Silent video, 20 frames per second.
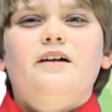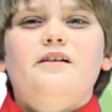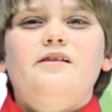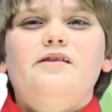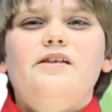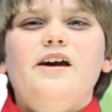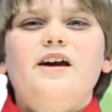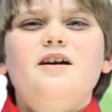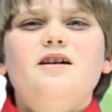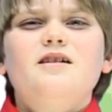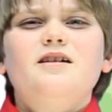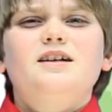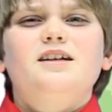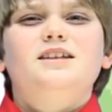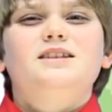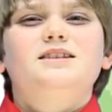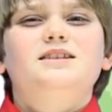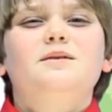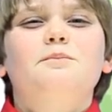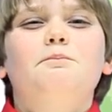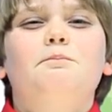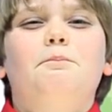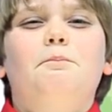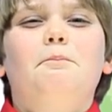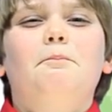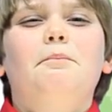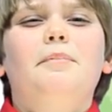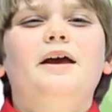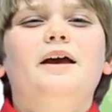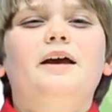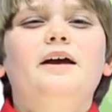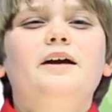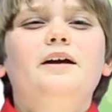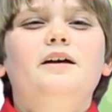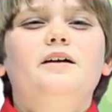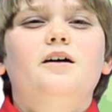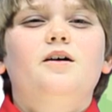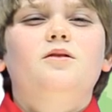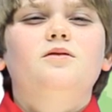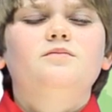There is the big
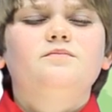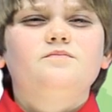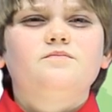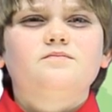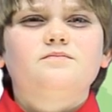goat.